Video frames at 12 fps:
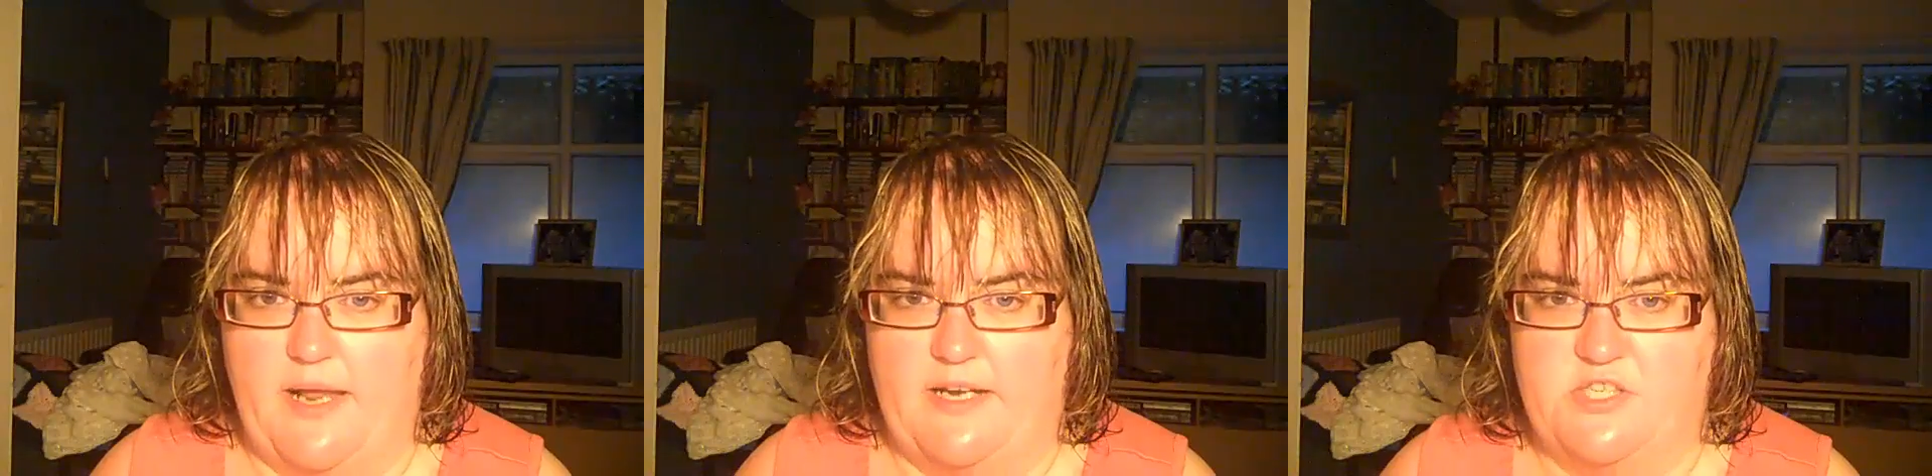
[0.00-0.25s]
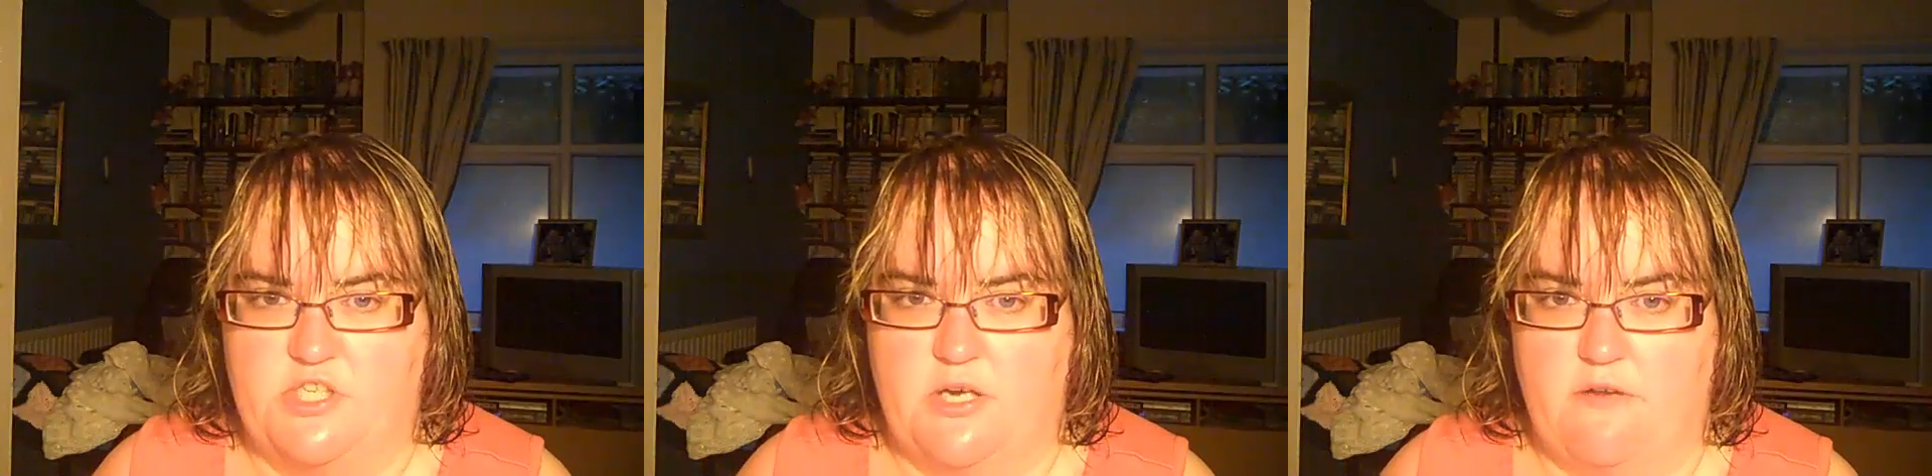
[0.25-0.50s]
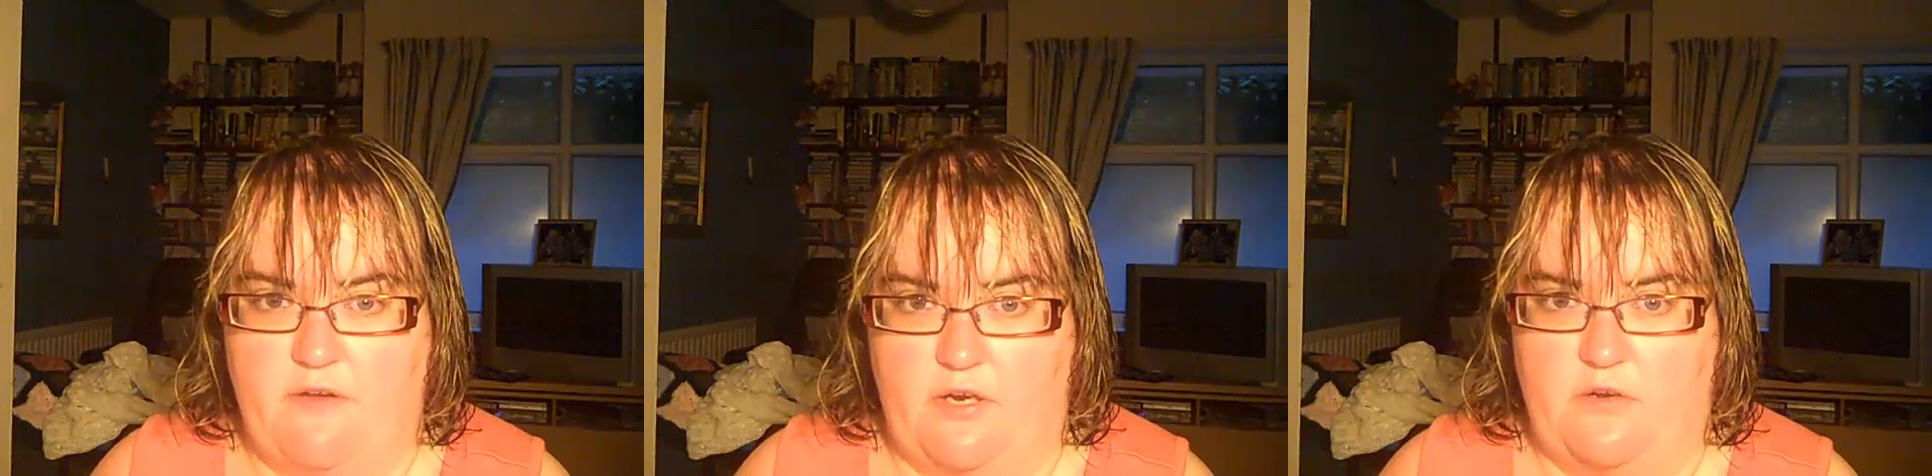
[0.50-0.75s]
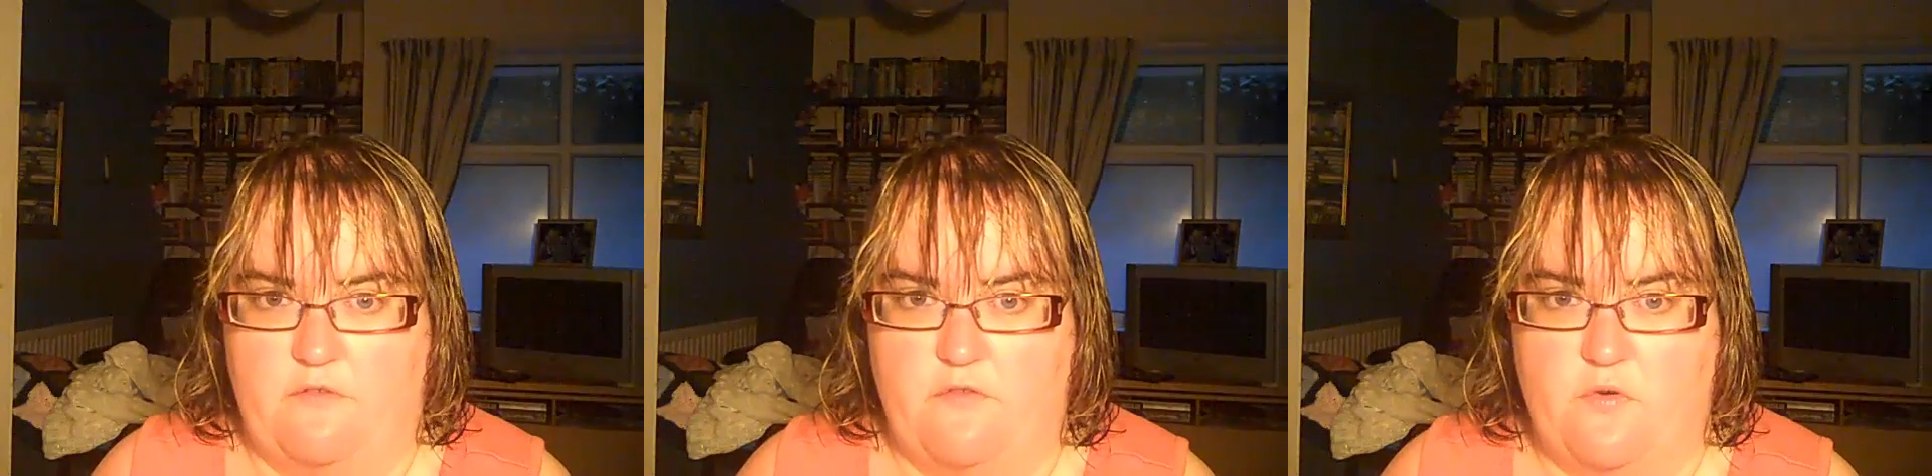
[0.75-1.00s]
next year if I
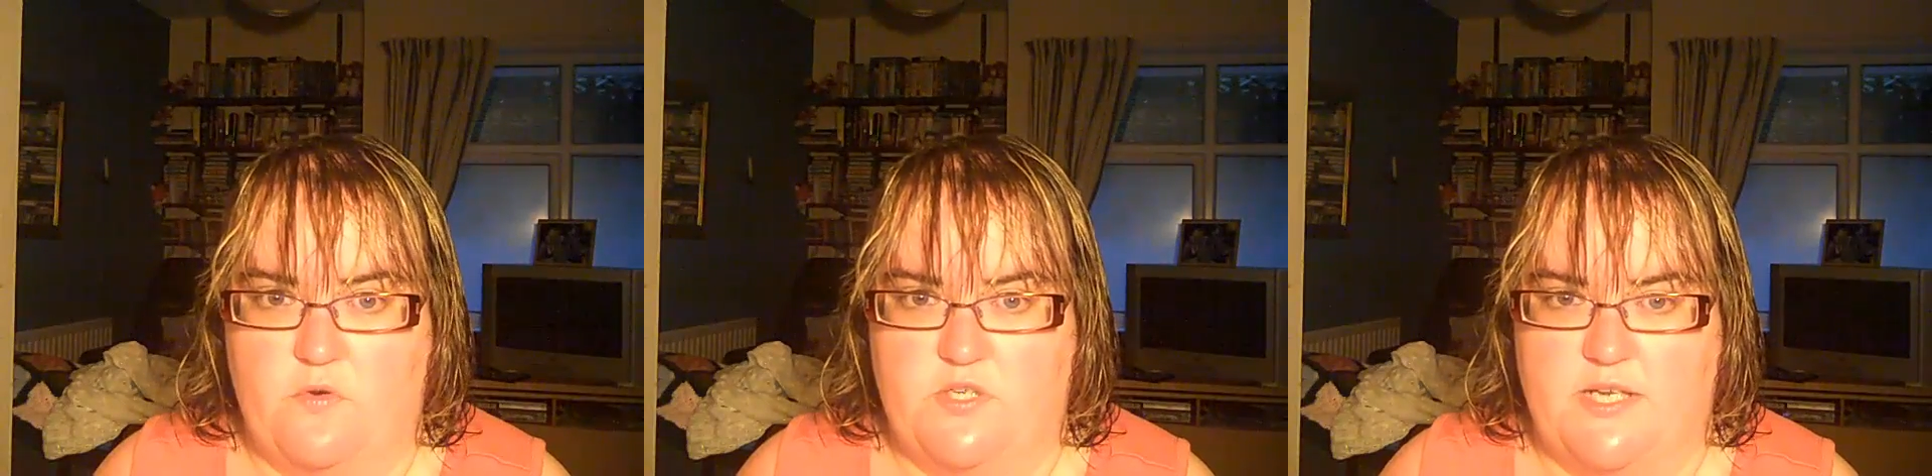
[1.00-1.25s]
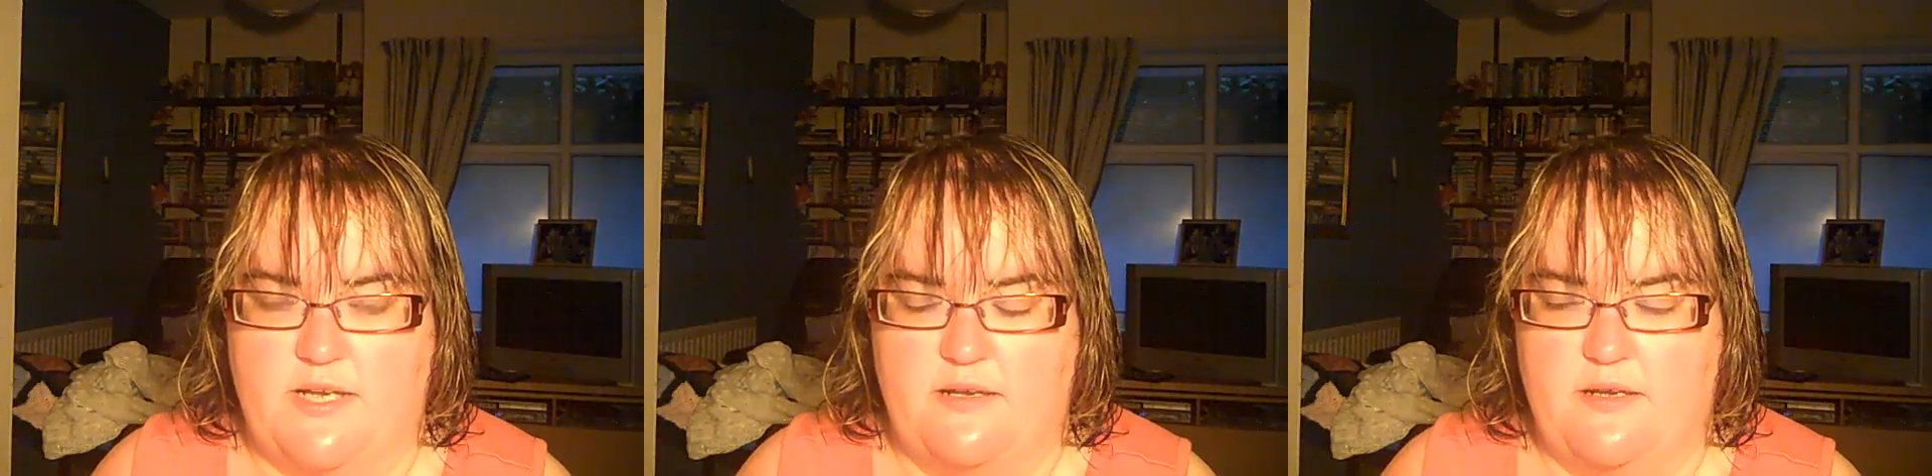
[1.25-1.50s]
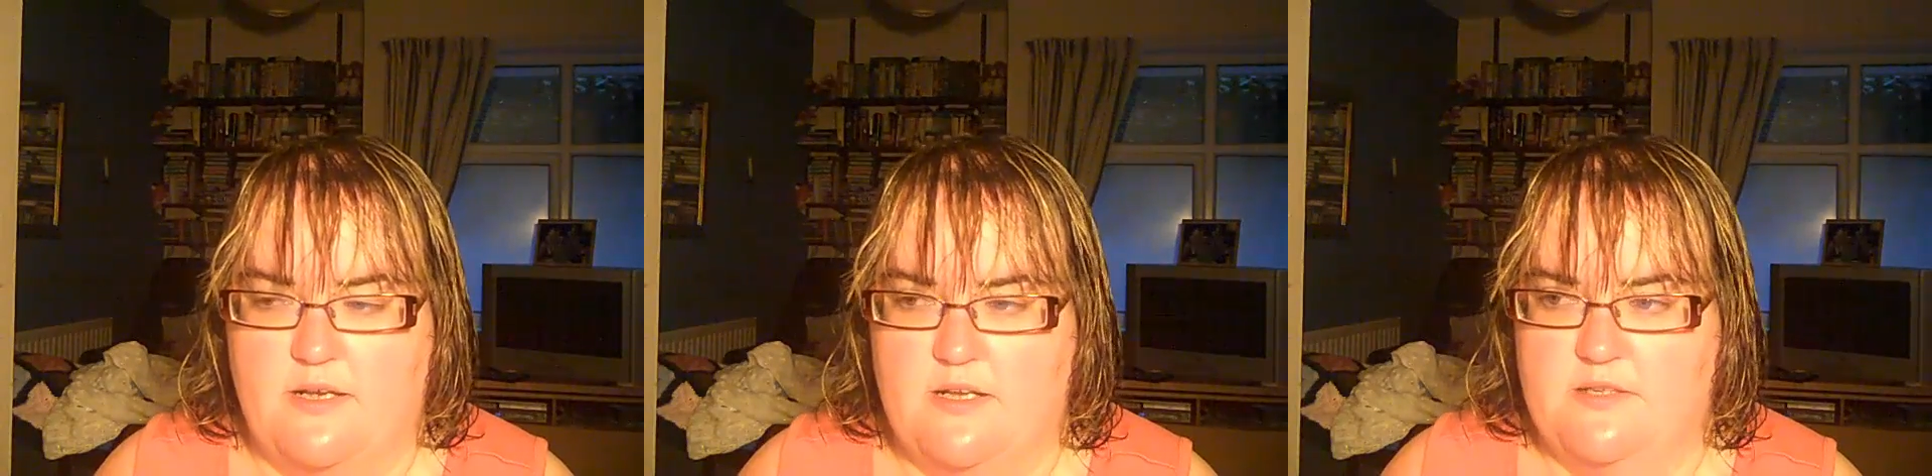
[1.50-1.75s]
can afford it.